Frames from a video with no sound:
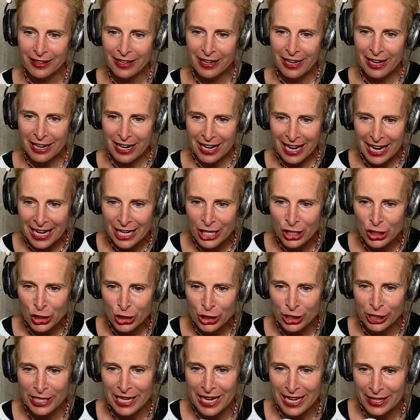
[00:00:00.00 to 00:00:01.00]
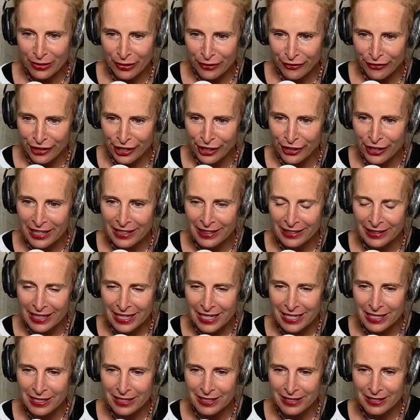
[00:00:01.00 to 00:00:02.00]
occasionally at the very
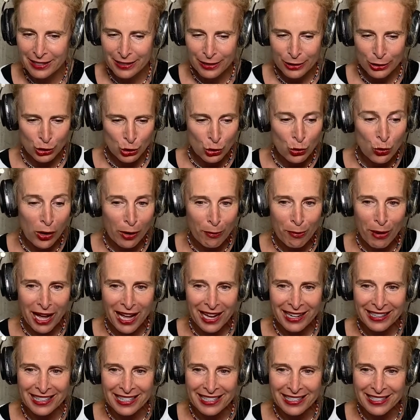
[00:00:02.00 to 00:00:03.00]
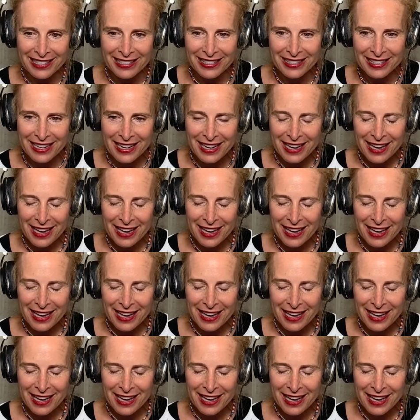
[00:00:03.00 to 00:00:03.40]
least, to our bodies.